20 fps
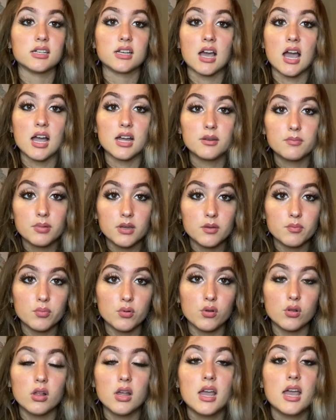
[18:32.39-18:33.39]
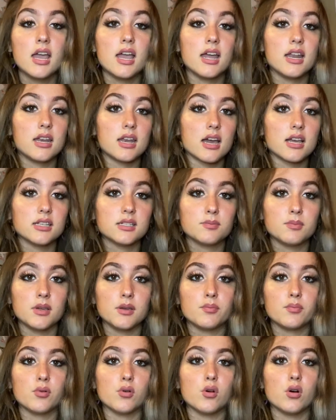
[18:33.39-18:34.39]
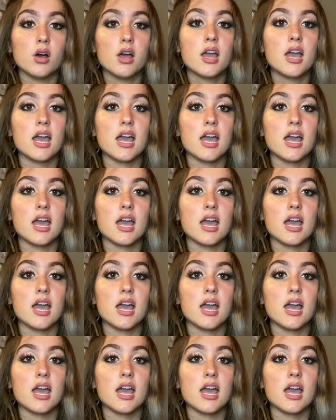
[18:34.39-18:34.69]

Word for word: kind people and nice people,